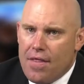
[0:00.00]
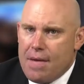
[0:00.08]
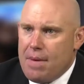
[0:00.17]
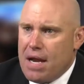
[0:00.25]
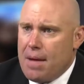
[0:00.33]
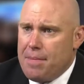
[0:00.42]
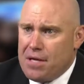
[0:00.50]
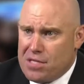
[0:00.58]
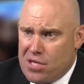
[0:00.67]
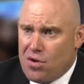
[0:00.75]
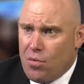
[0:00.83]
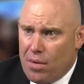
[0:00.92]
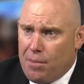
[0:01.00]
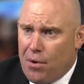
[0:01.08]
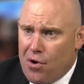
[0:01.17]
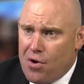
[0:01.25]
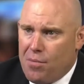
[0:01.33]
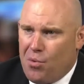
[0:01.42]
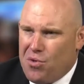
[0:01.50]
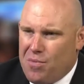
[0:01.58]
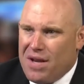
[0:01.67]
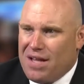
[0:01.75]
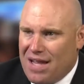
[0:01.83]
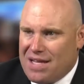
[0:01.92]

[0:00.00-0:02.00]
They might not be a tier 1 partner, but we're spending